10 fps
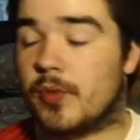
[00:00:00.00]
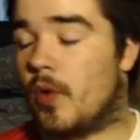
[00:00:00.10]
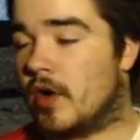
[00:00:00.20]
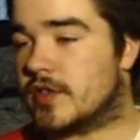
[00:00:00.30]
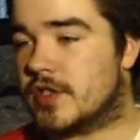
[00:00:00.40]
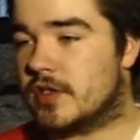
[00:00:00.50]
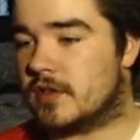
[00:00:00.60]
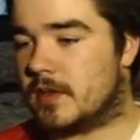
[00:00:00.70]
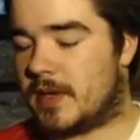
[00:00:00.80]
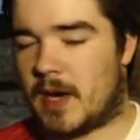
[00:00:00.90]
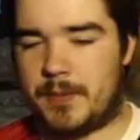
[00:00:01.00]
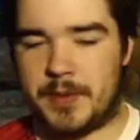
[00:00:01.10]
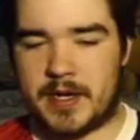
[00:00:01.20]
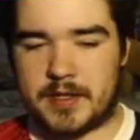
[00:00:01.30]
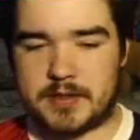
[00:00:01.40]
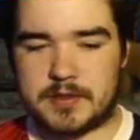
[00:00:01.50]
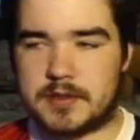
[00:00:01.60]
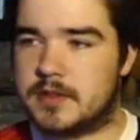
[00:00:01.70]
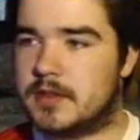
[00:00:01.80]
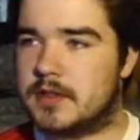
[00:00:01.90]
to watch. I'll be happy with that.
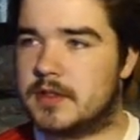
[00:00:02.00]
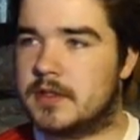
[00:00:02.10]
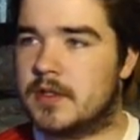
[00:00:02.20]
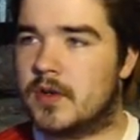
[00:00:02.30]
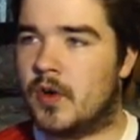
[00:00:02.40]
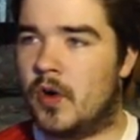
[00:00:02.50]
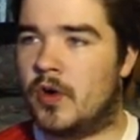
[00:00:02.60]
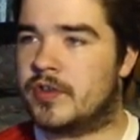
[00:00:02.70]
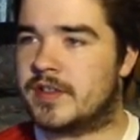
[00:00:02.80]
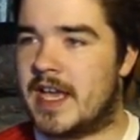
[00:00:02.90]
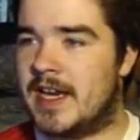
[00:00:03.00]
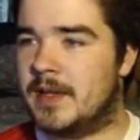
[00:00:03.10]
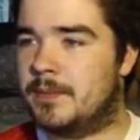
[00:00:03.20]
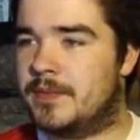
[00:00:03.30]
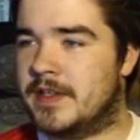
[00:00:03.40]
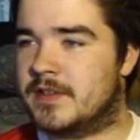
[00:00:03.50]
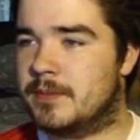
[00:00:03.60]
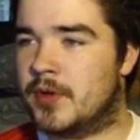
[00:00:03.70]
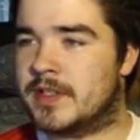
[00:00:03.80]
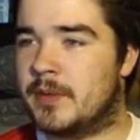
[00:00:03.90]
Or just any decent
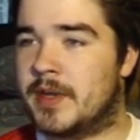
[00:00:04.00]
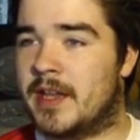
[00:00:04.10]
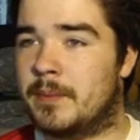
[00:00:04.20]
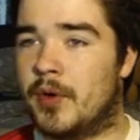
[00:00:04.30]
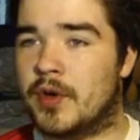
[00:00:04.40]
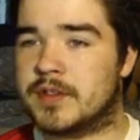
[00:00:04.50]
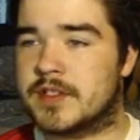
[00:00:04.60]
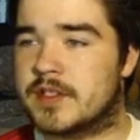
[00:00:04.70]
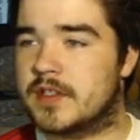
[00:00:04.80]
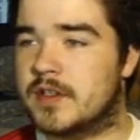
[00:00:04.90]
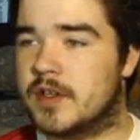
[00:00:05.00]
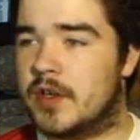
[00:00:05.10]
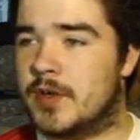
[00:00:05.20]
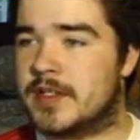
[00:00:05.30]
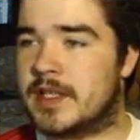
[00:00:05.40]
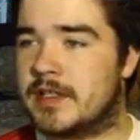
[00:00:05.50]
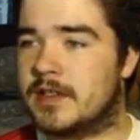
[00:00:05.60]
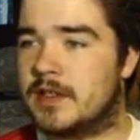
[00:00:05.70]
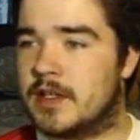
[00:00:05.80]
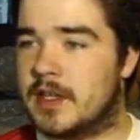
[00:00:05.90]
board that we get boards. Who is it?
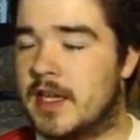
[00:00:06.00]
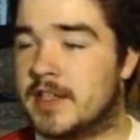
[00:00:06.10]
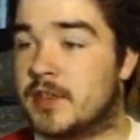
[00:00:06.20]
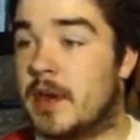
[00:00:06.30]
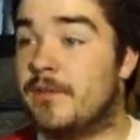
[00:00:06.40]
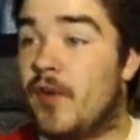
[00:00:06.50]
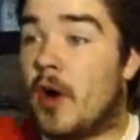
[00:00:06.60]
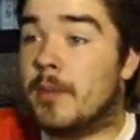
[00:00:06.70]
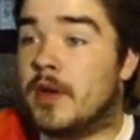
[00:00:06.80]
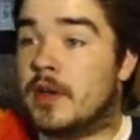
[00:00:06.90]
Is it Inform?